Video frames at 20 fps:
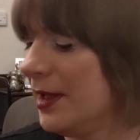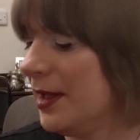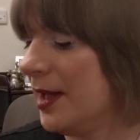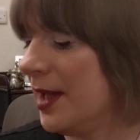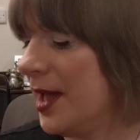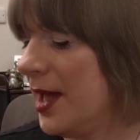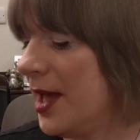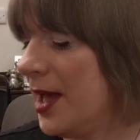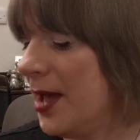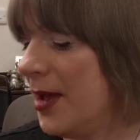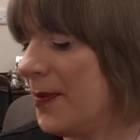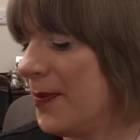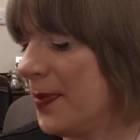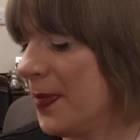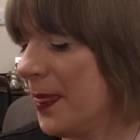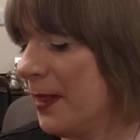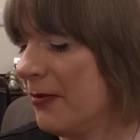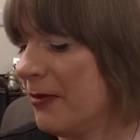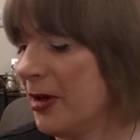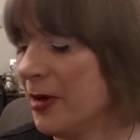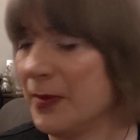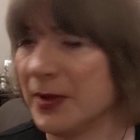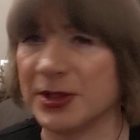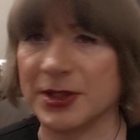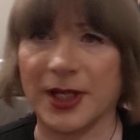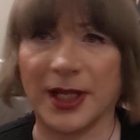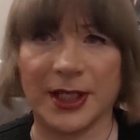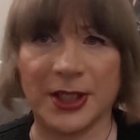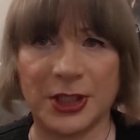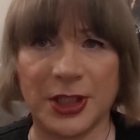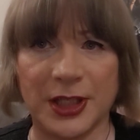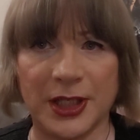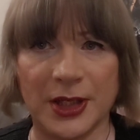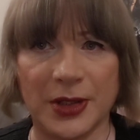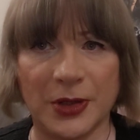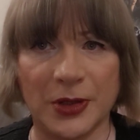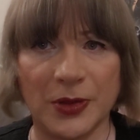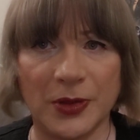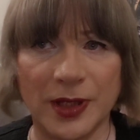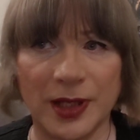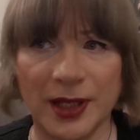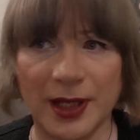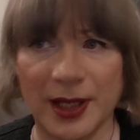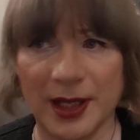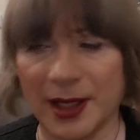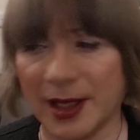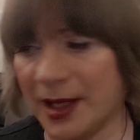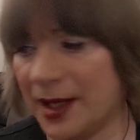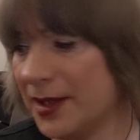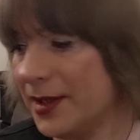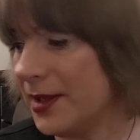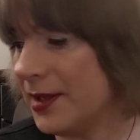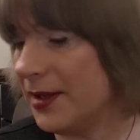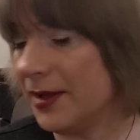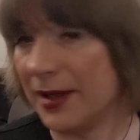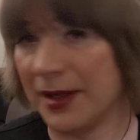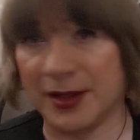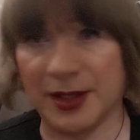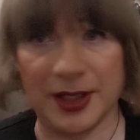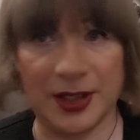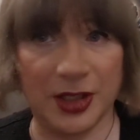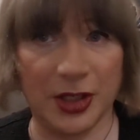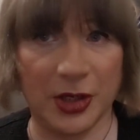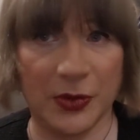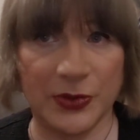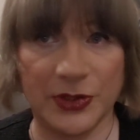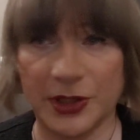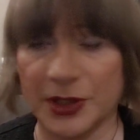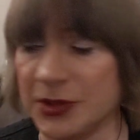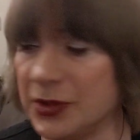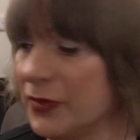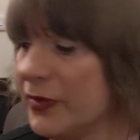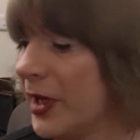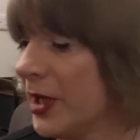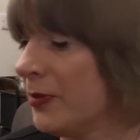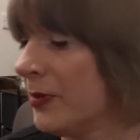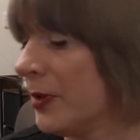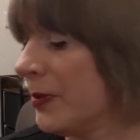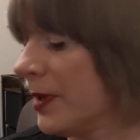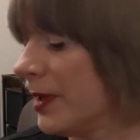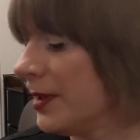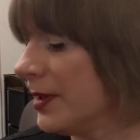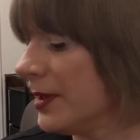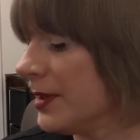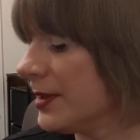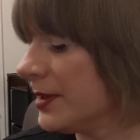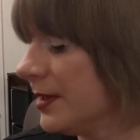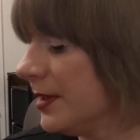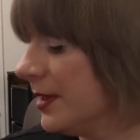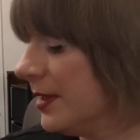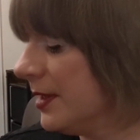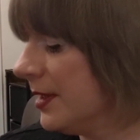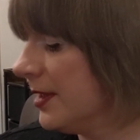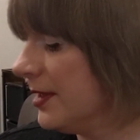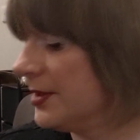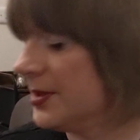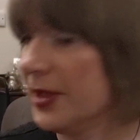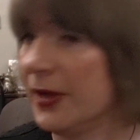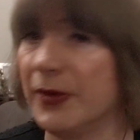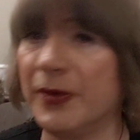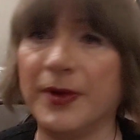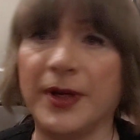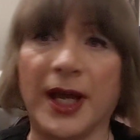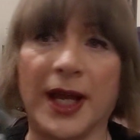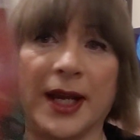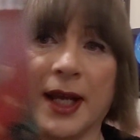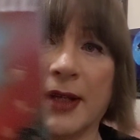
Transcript: very much like She-Hulk and the Coyote issue of Animal Man does. So 9